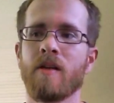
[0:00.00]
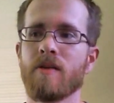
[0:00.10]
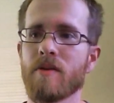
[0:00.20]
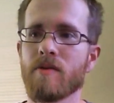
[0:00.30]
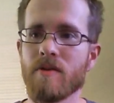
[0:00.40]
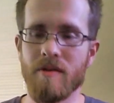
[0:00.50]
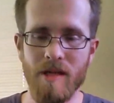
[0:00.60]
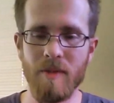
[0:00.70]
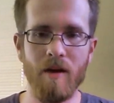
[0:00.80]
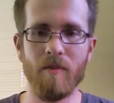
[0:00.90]
So just
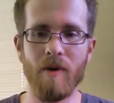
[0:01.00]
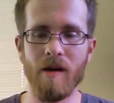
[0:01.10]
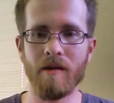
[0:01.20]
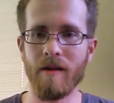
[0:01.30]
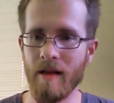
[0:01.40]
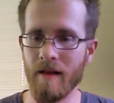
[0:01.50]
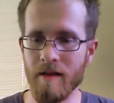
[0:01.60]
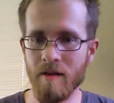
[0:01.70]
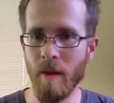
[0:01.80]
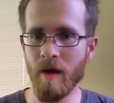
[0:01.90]
keep that in mind that
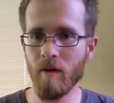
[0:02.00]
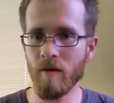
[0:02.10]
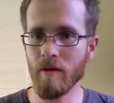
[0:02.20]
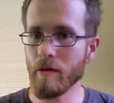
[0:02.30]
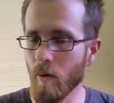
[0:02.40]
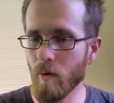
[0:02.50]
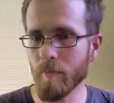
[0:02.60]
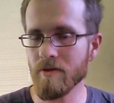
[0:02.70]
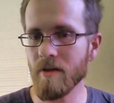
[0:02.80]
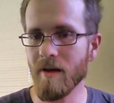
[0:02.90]
it's about your
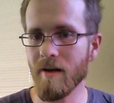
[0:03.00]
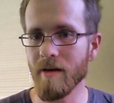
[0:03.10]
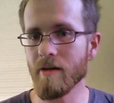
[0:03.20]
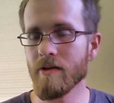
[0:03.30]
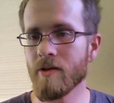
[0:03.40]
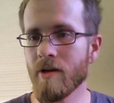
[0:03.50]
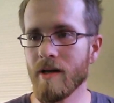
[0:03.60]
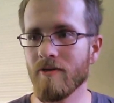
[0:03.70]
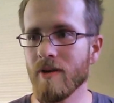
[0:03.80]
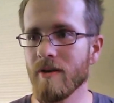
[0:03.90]
personality. They're trying
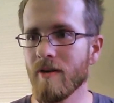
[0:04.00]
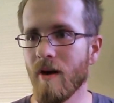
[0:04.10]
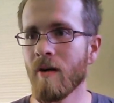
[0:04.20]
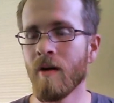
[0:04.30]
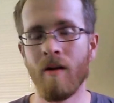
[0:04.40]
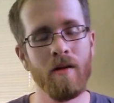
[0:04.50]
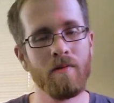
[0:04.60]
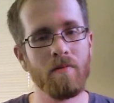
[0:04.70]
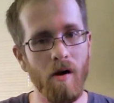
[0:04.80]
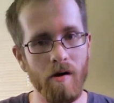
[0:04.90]
to figure out
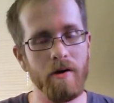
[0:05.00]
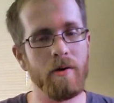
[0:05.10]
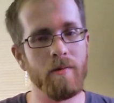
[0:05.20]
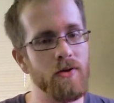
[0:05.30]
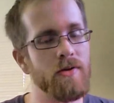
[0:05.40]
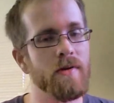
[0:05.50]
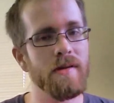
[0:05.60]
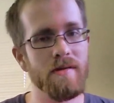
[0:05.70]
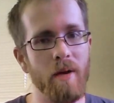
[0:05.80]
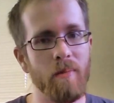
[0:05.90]
are you emotionally
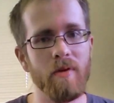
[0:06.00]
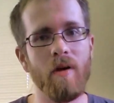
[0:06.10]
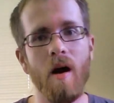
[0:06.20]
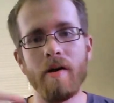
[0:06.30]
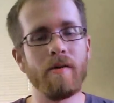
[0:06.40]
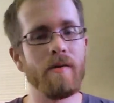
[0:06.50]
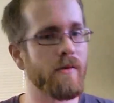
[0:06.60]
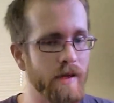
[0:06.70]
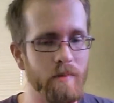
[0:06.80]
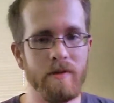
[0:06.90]
stable, are you
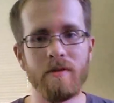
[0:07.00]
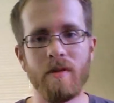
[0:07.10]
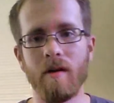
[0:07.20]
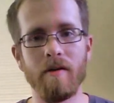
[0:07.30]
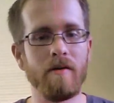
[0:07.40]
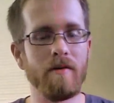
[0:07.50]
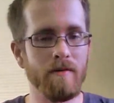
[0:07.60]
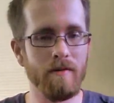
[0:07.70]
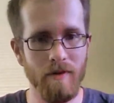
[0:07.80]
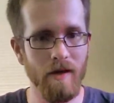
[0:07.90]
agreeable, are you
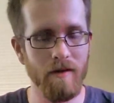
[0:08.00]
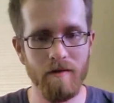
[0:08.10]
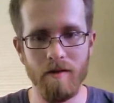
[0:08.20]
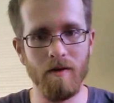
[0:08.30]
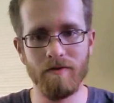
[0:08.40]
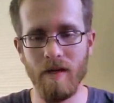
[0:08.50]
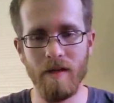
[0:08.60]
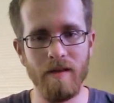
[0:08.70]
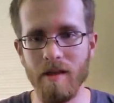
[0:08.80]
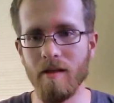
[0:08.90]
you know
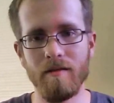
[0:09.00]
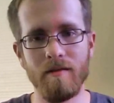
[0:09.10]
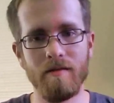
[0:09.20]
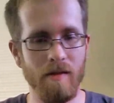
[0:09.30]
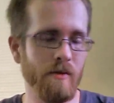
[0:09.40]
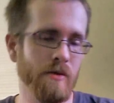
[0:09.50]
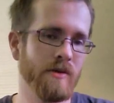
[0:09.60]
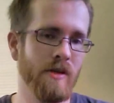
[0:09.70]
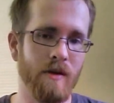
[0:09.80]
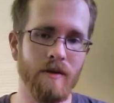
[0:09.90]
friendly, you know, and
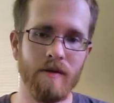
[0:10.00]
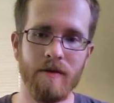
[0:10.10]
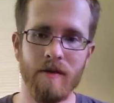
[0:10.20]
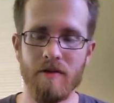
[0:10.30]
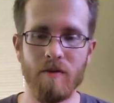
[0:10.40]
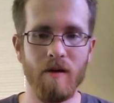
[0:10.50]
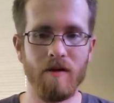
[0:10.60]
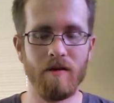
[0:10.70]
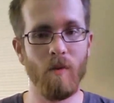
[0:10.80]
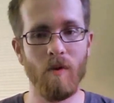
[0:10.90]
so on. They just want to
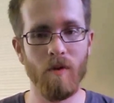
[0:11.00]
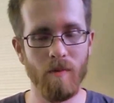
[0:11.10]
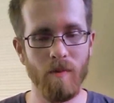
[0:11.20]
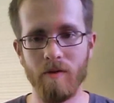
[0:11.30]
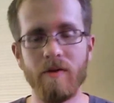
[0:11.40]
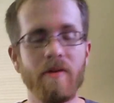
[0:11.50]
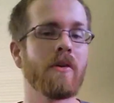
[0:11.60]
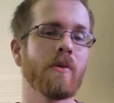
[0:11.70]
learn more about you.